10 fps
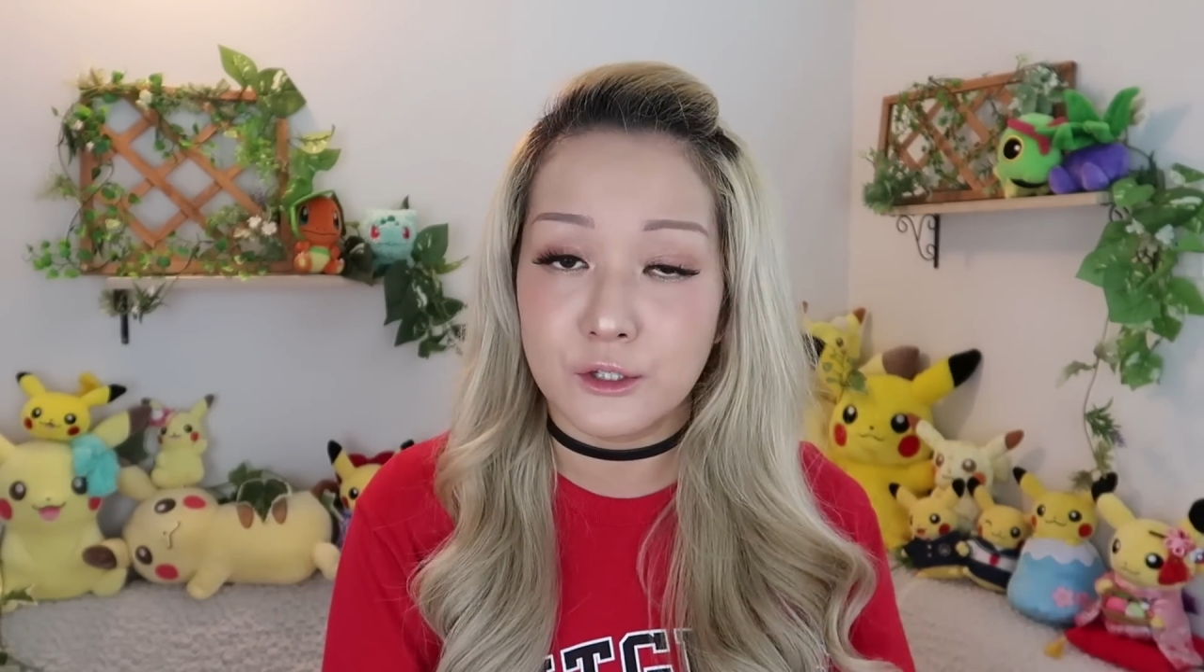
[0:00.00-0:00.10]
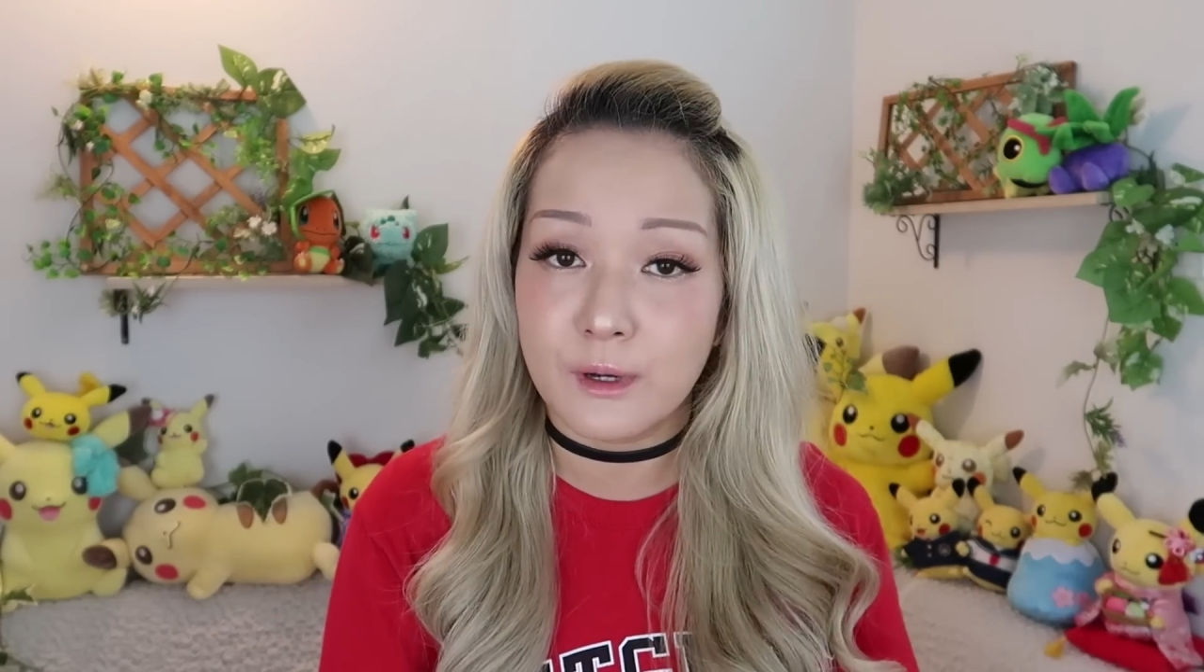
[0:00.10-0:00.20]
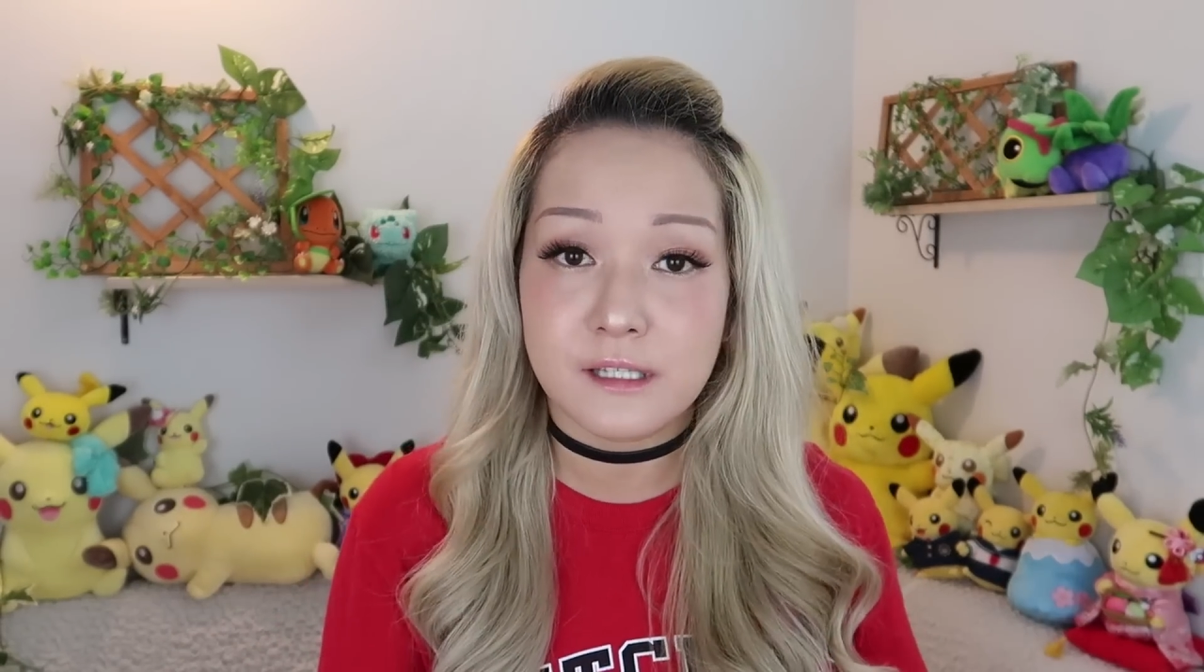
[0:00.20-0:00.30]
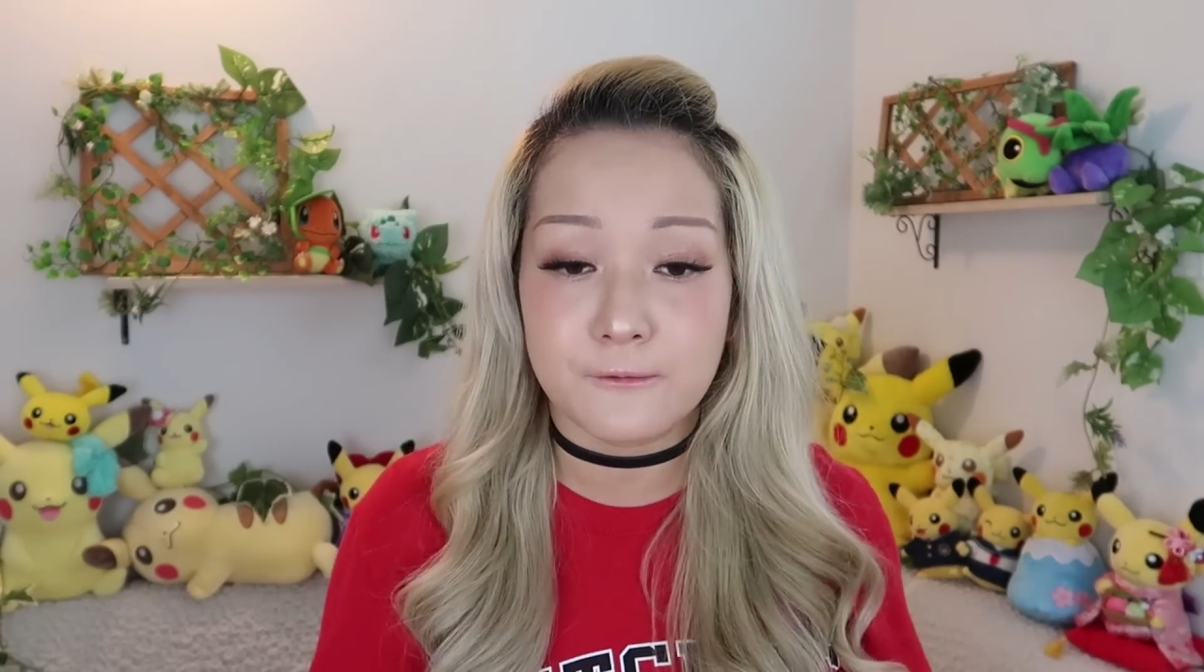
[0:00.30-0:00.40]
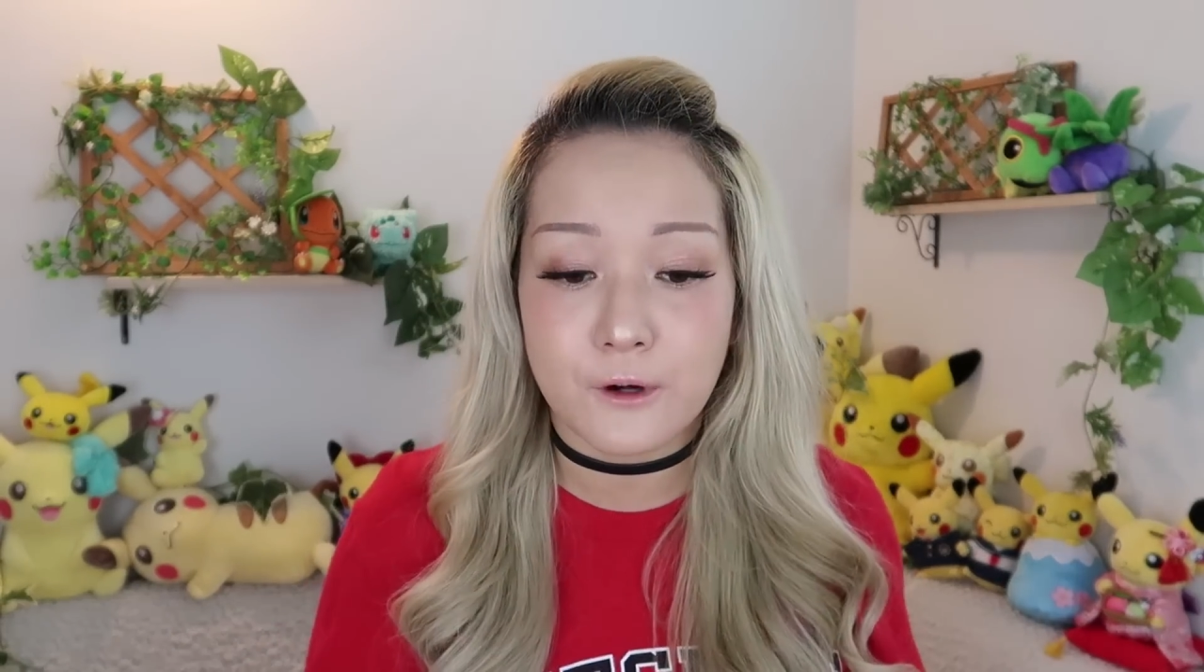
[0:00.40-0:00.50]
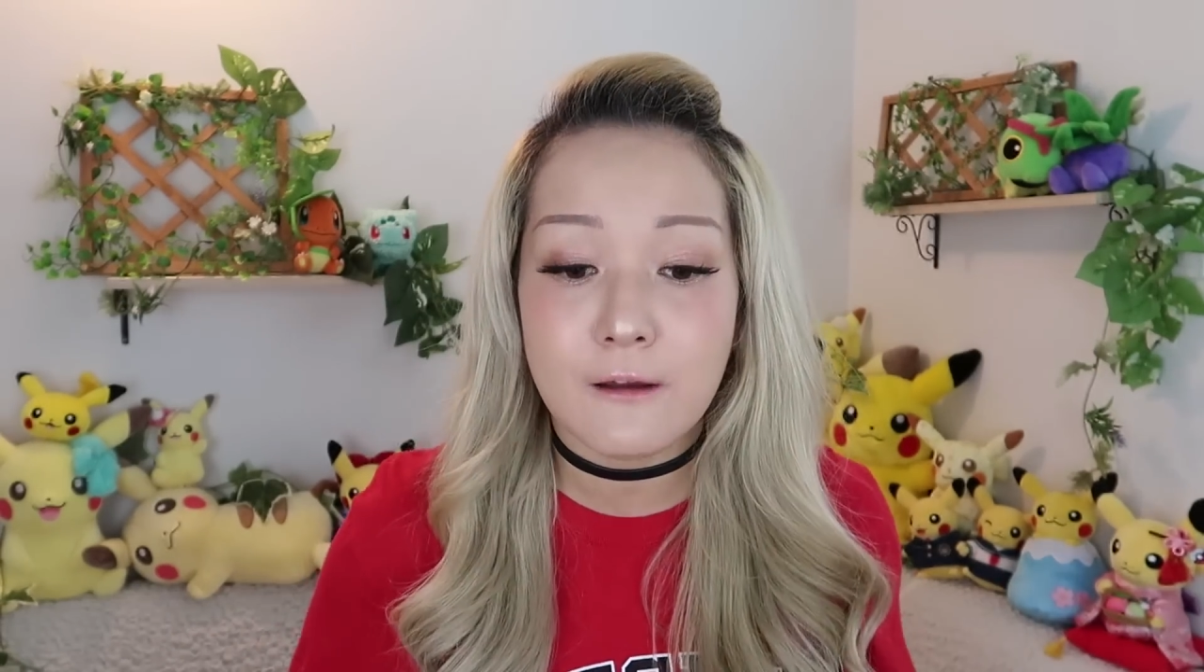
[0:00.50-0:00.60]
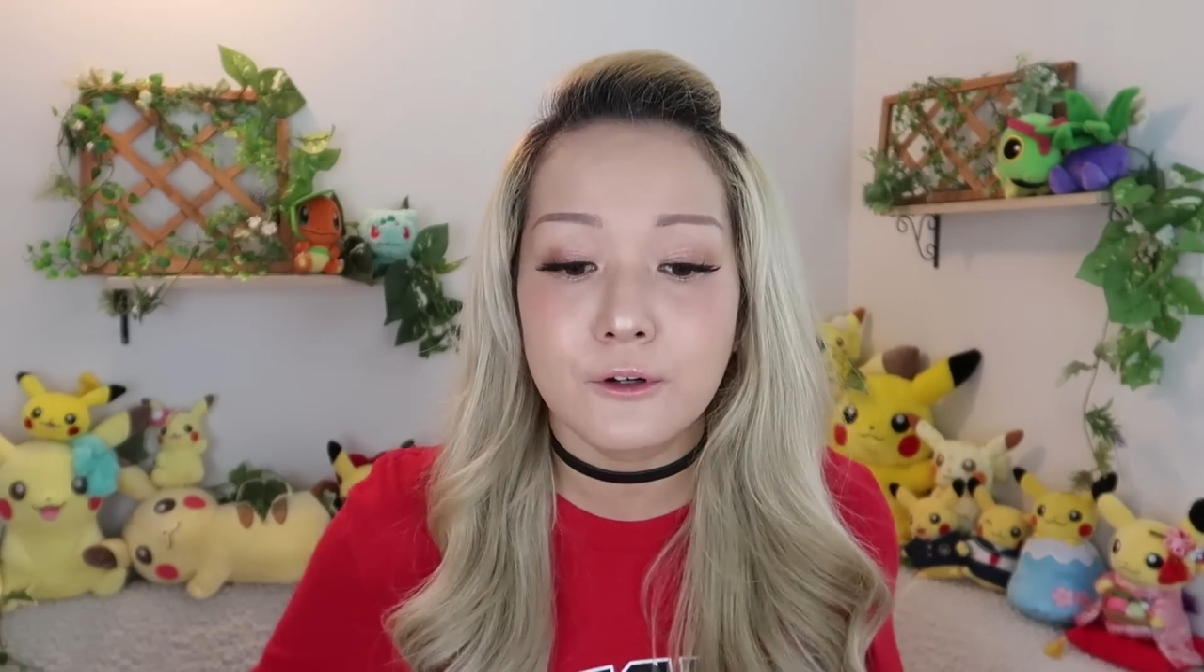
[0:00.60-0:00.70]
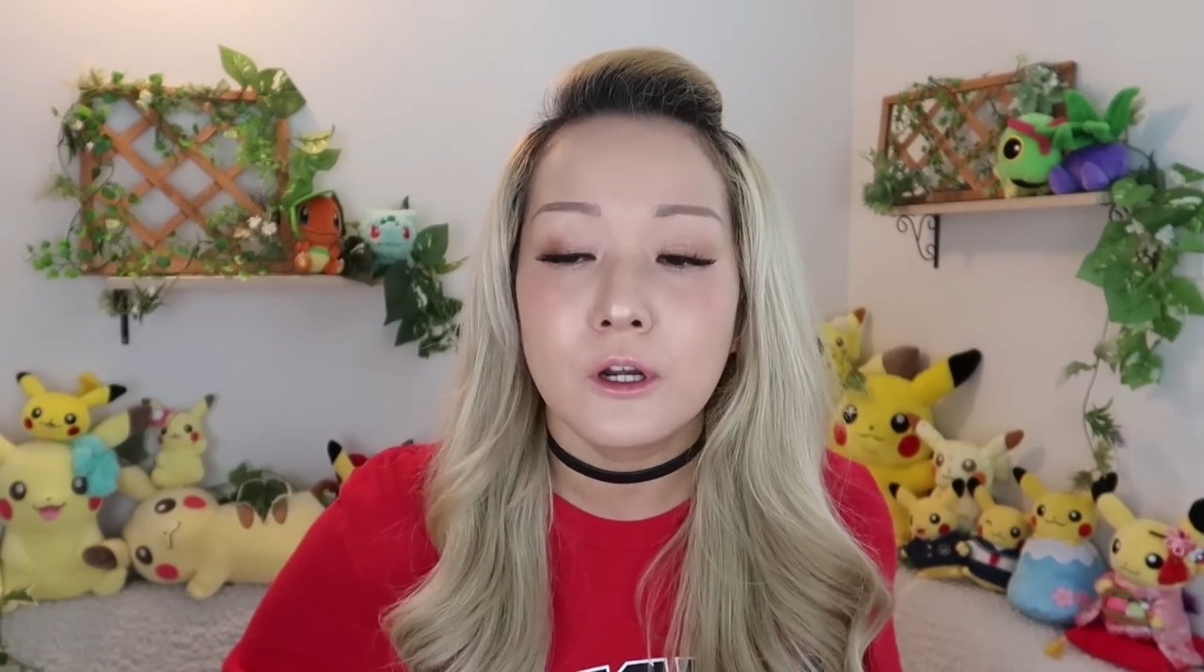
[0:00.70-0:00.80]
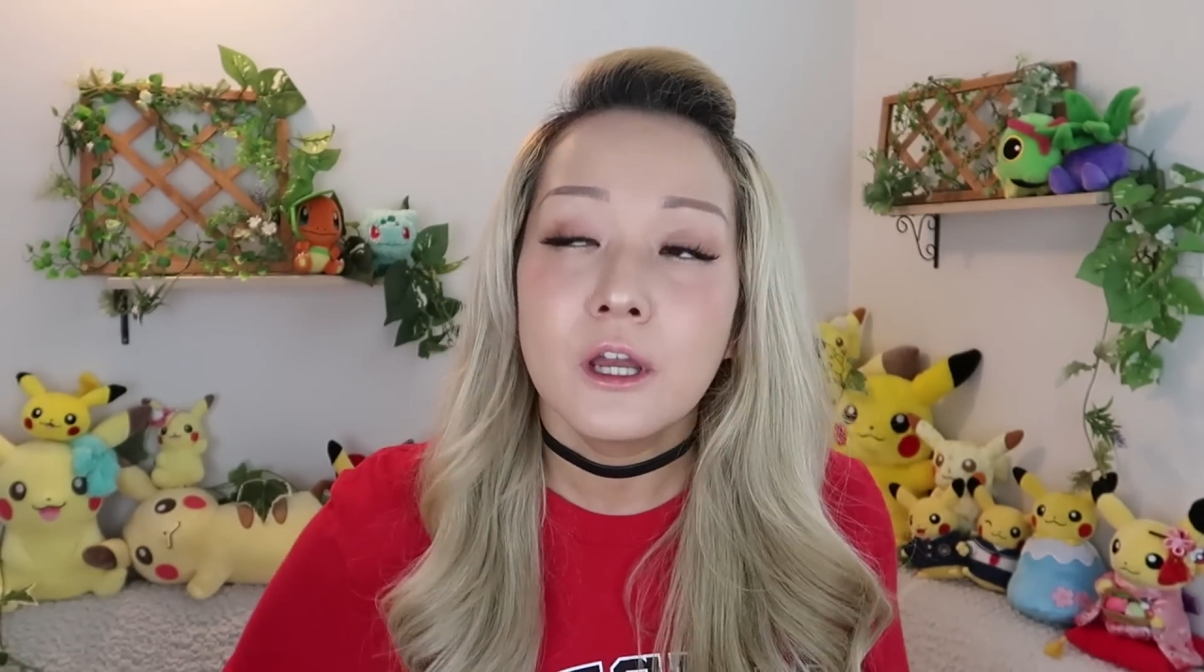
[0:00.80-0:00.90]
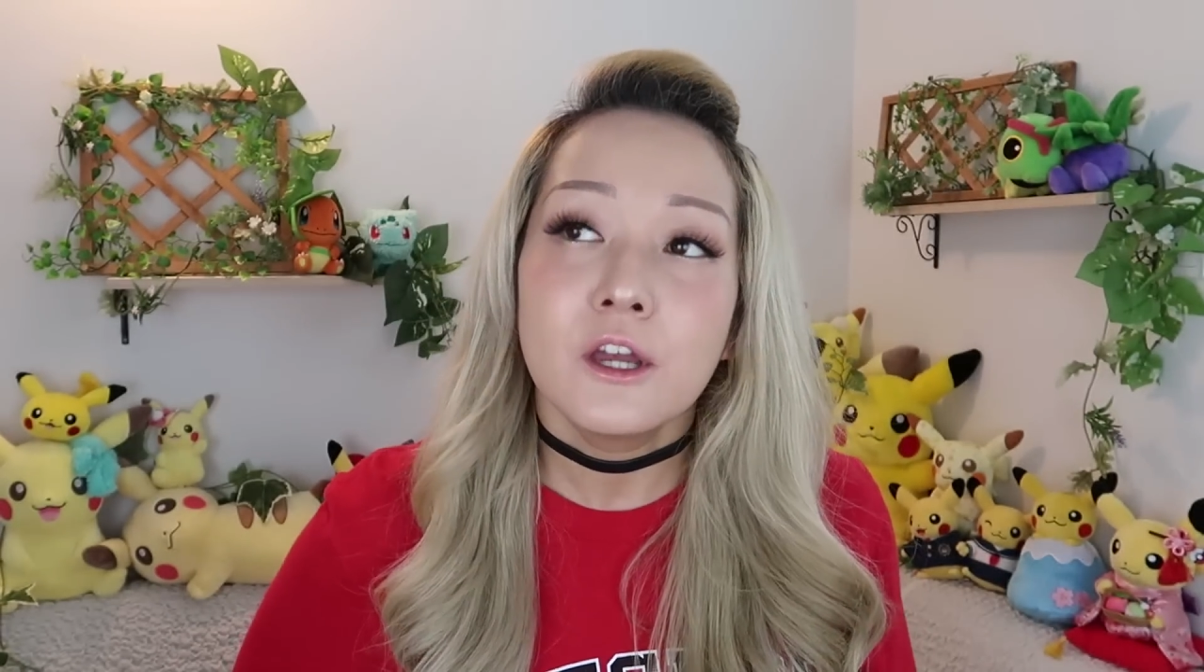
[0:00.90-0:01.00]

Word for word: US forever.